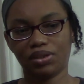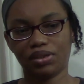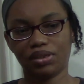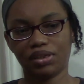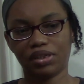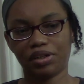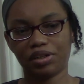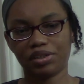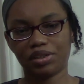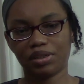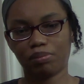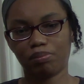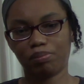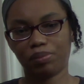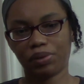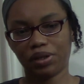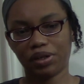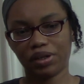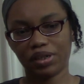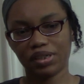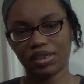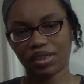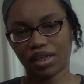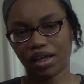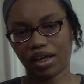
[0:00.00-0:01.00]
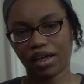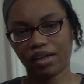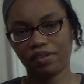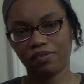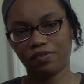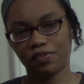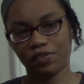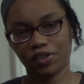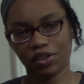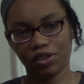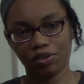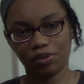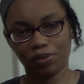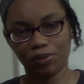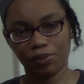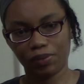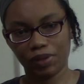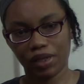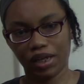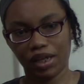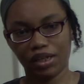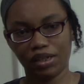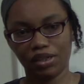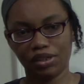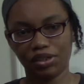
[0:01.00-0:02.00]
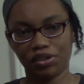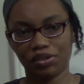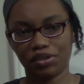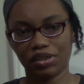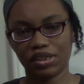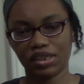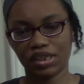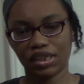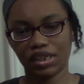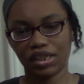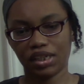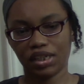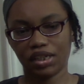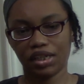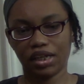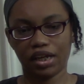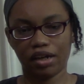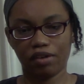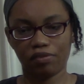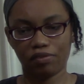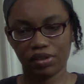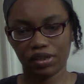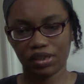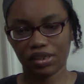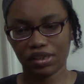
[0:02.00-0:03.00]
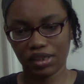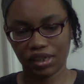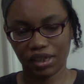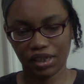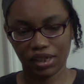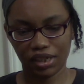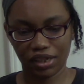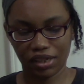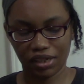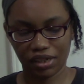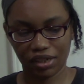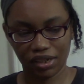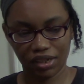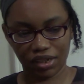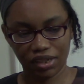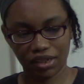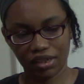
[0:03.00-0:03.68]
there's a bird's eye view and you're seeing everything